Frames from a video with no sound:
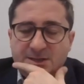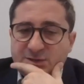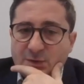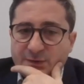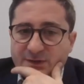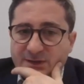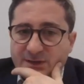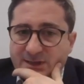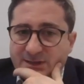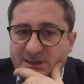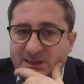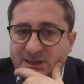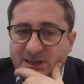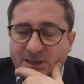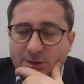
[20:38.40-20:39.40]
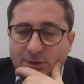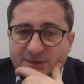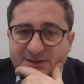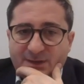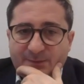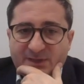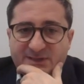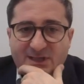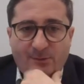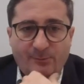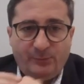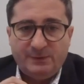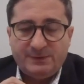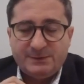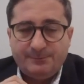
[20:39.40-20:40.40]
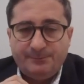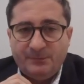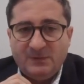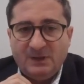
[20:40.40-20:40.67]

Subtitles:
So here are some examples.